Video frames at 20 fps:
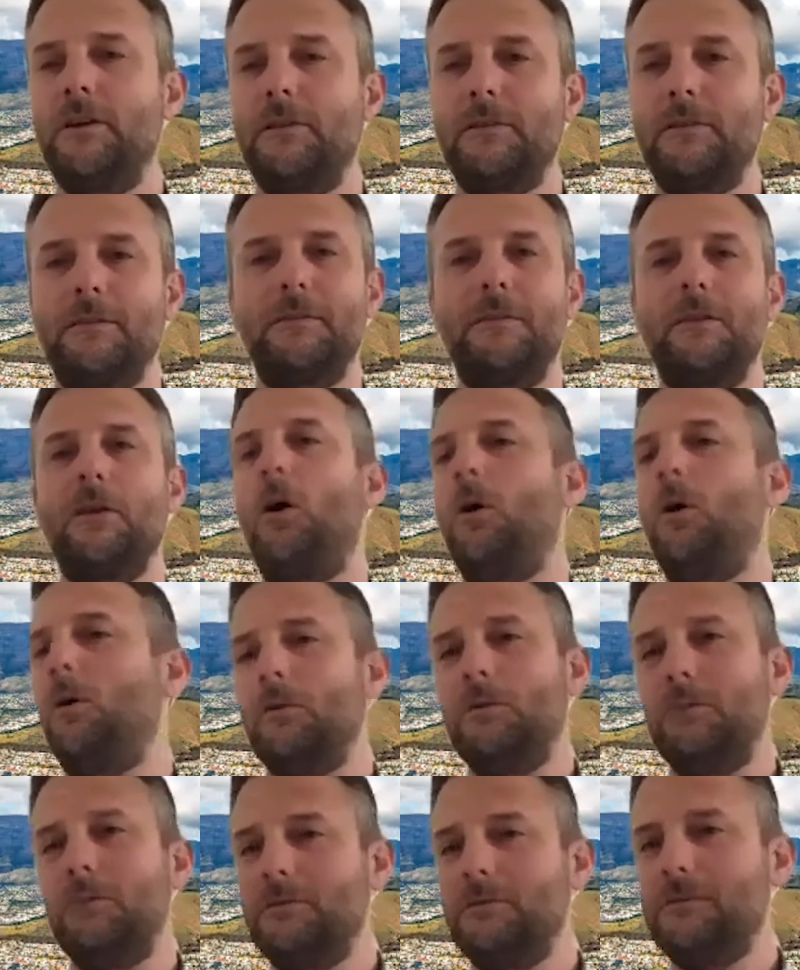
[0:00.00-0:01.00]
the
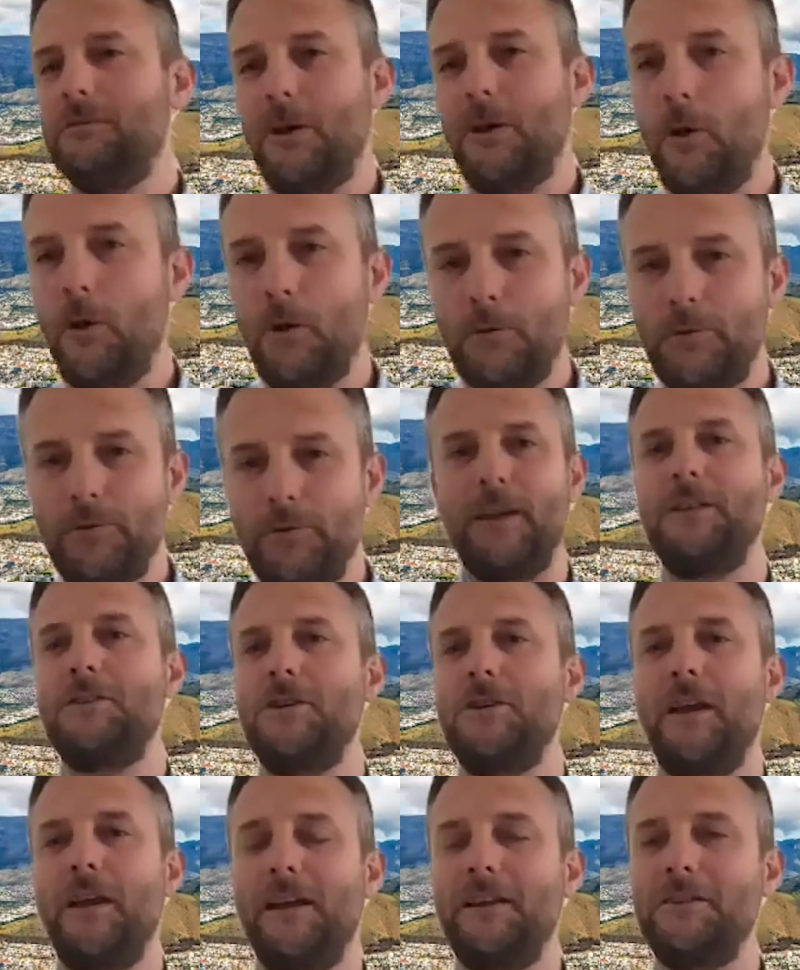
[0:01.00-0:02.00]
whole thing and
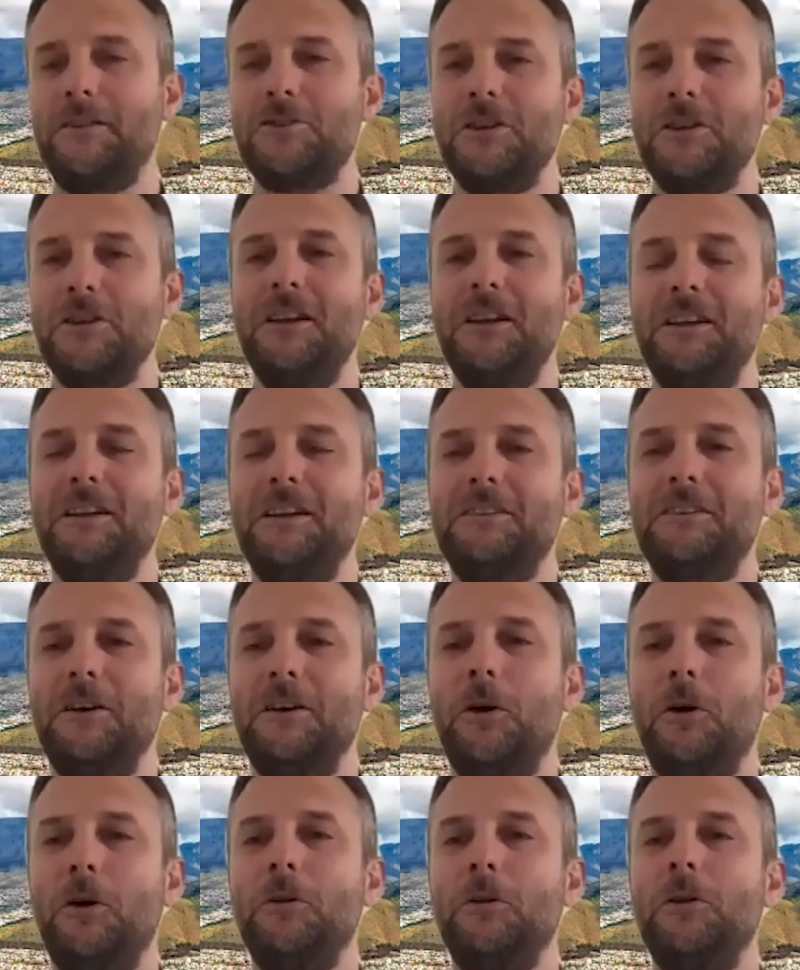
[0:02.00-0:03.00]
change the
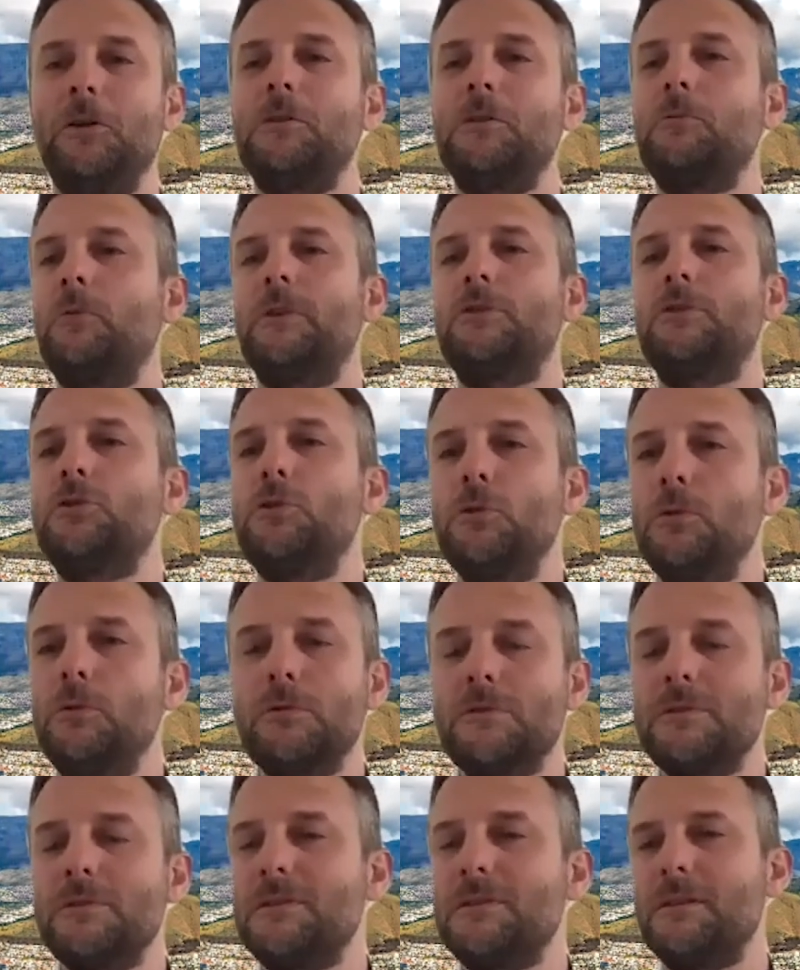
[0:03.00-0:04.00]
whole lot with
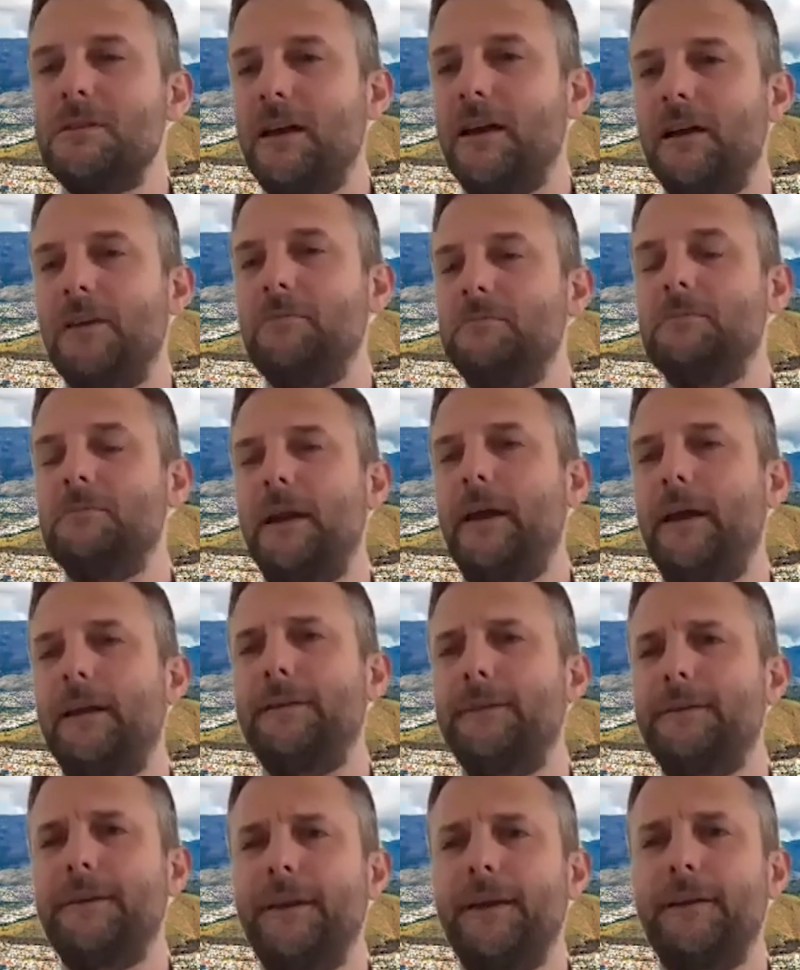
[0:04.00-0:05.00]
tools
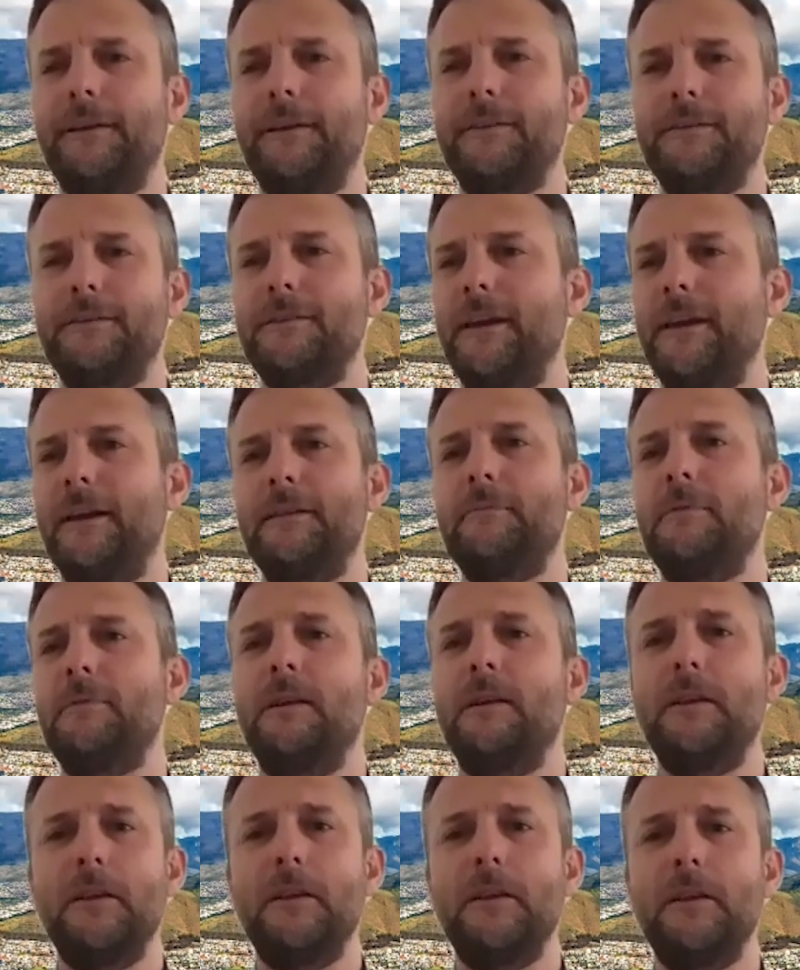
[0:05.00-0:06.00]
and
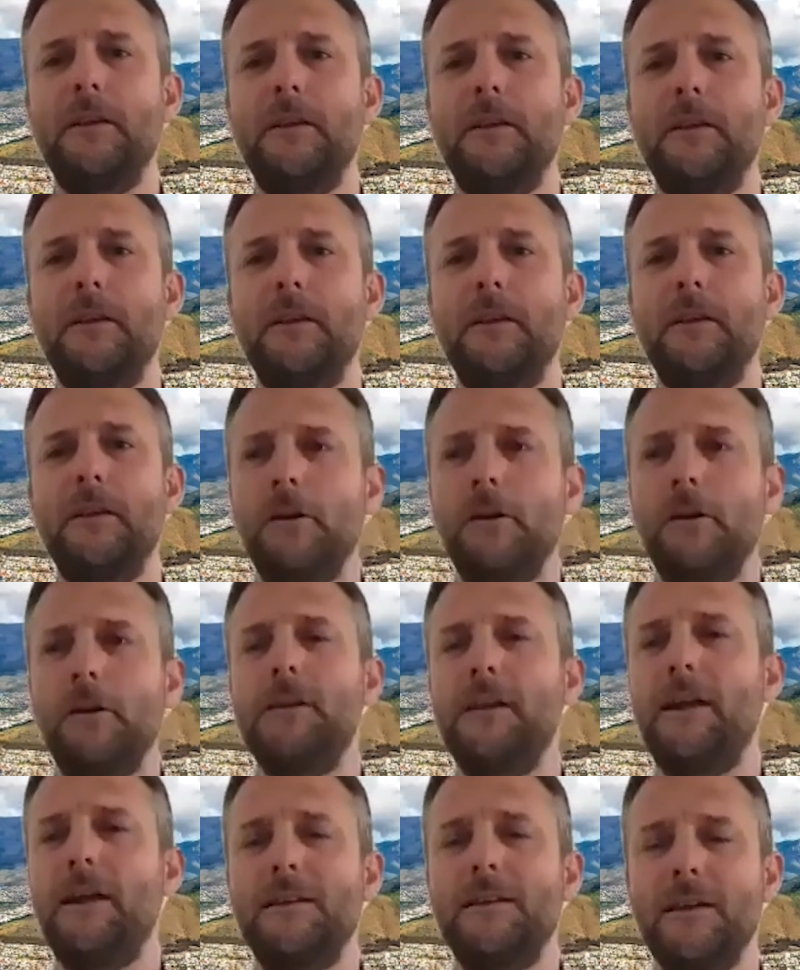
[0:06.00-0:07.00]
loading data
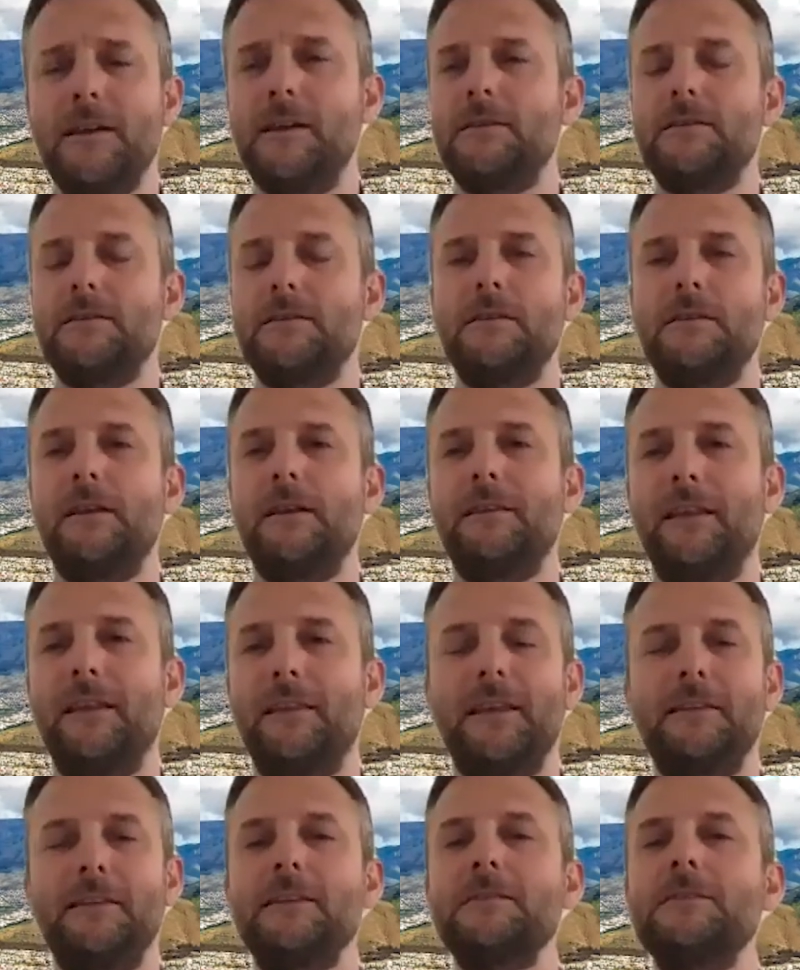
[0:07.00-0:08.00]
scientists, and that doesn't
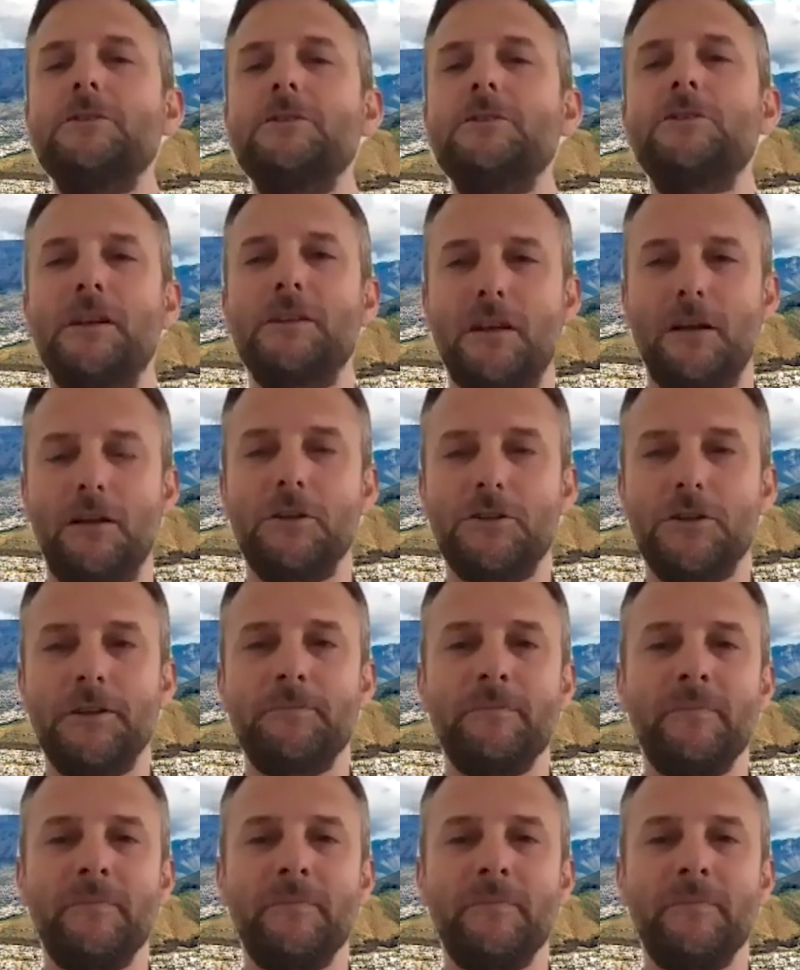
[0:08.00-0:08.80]
change culture.